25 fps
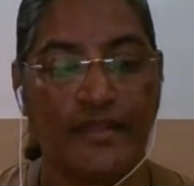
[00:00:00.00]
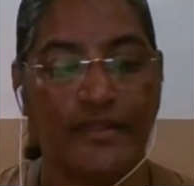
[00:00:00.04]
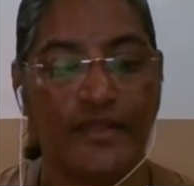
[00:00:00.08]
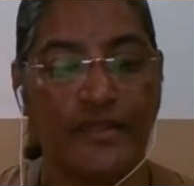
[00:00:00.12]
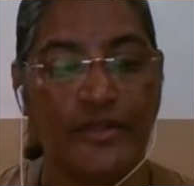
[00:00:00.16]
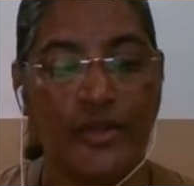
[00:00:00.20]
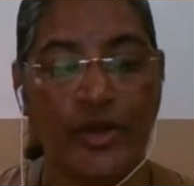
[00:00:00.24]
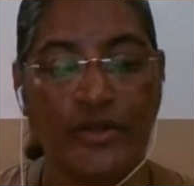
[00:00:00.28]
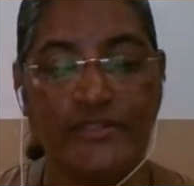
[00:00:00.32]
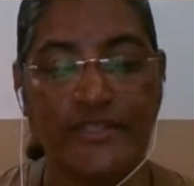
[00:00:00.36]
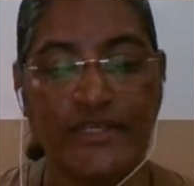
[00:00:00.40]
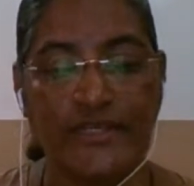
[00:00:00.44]

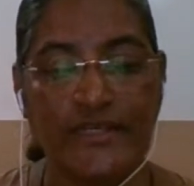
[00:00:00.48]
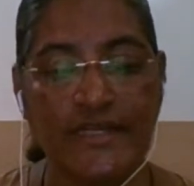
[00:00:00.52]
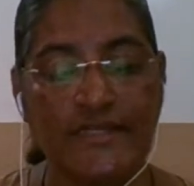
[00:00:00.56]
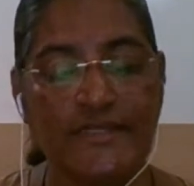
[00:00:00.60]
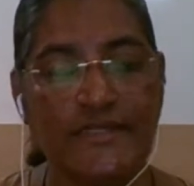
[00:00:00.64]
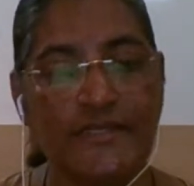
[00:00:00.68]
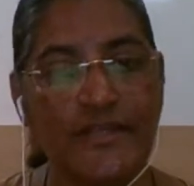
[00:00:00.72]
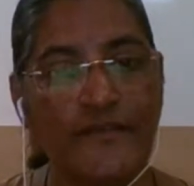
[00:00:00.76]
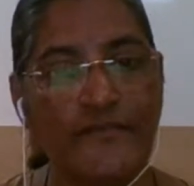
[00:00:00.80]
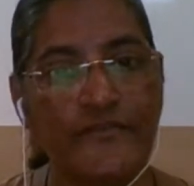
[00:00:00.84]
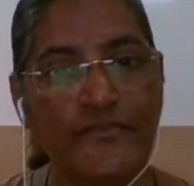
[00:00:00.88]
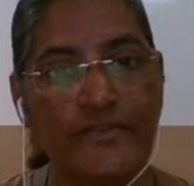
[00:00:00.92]
The
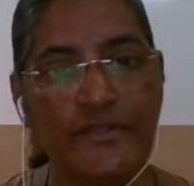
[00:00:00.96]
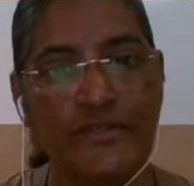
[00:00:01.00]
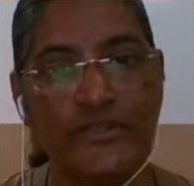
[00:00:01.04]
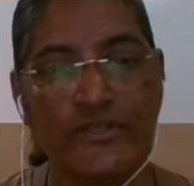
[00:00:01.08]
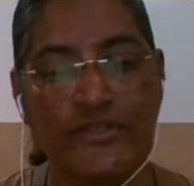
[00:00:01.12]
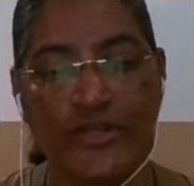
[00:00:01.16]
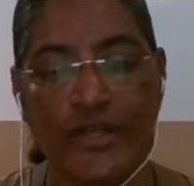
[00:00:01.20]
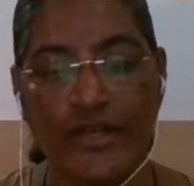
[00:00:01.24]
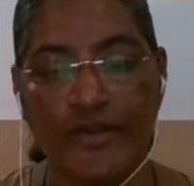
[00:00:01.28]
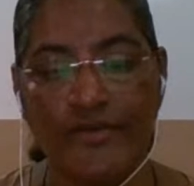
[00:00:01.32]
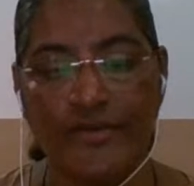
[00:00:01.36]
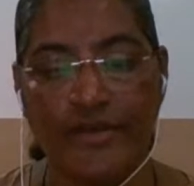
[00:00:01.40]
naughtiness of the
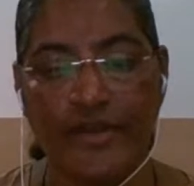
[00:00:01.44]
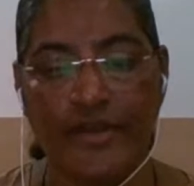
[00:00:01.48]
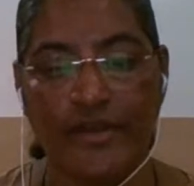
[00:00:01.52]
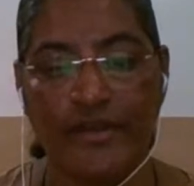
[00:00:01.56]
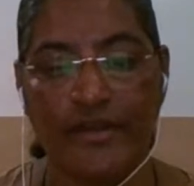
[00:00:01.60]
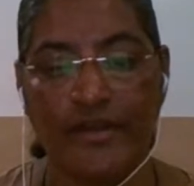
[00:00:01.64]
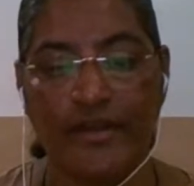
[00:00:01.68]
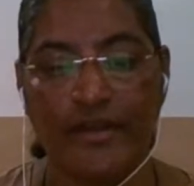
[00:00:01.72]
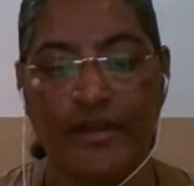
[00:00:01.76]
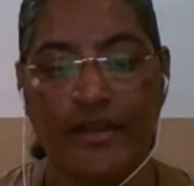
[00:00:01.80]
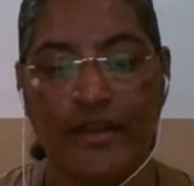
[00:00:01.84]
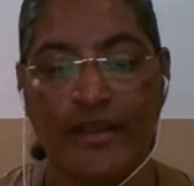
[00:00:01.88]

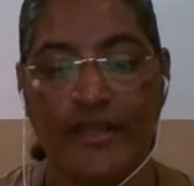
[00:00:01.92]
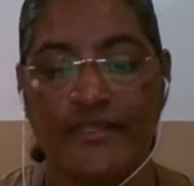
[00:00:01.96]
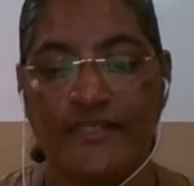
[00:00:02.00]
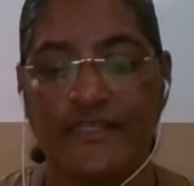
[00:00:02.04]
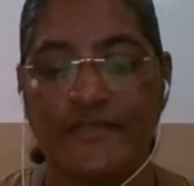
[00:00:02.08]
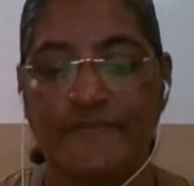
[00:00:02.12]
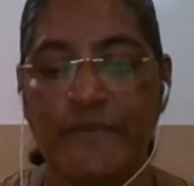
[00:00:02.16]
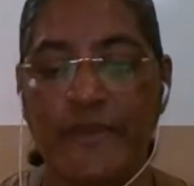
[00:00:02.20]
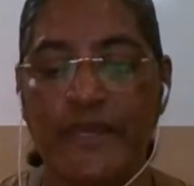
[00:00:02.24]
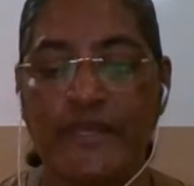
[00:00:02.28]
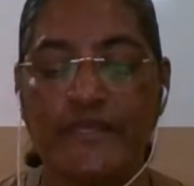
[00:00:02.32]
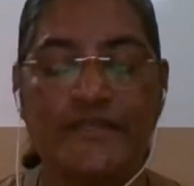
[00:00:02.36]
children
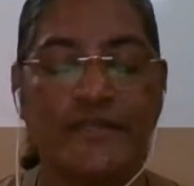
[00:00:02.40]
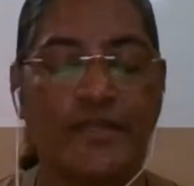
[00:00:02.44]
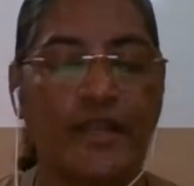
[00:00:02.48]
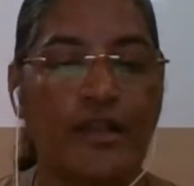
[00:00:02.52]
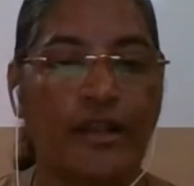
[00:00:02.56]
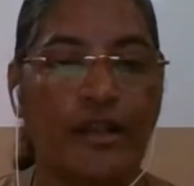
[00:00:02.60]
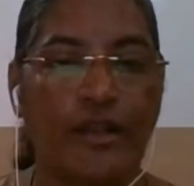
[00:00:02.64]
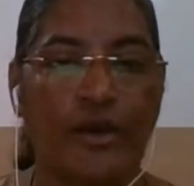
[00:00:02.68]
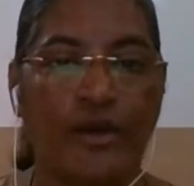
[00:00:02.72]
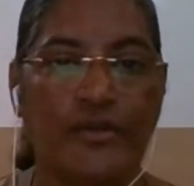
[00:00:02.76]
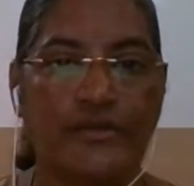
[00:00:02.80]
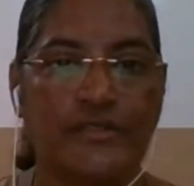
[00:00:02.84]
speaks a
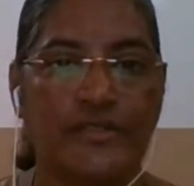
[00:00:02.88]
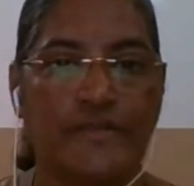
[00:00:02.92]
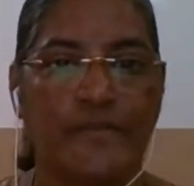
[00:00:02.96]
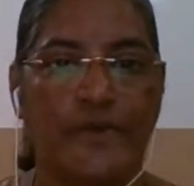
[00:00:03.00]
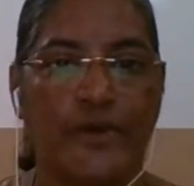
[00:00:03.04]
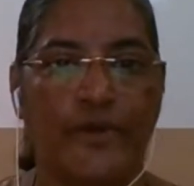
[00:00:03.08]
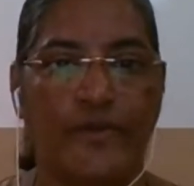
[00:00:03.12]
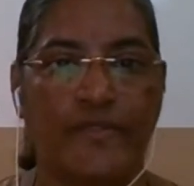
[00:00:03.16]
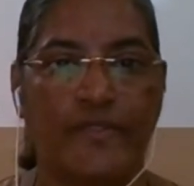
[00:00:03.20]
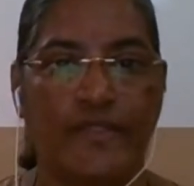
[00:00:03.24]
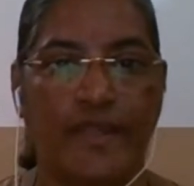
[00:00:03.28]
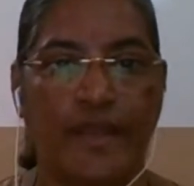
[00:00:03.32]
lot
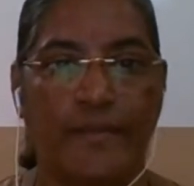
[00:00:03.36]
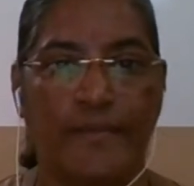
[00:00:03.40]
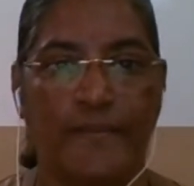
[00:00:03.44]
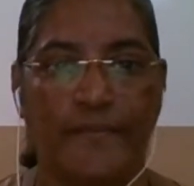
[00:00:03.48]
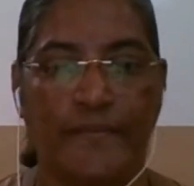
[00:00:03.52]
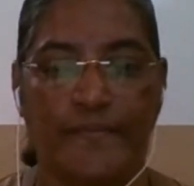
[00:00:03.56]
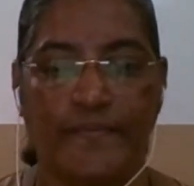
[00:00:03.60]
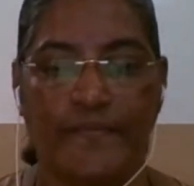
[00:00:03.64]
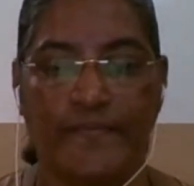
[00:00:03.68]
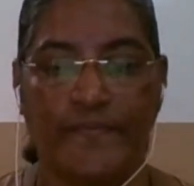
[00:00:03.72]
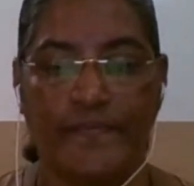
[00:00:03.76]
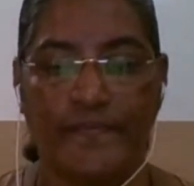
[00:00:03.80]
about
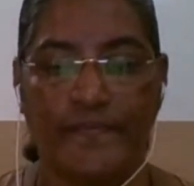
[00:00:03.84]
them.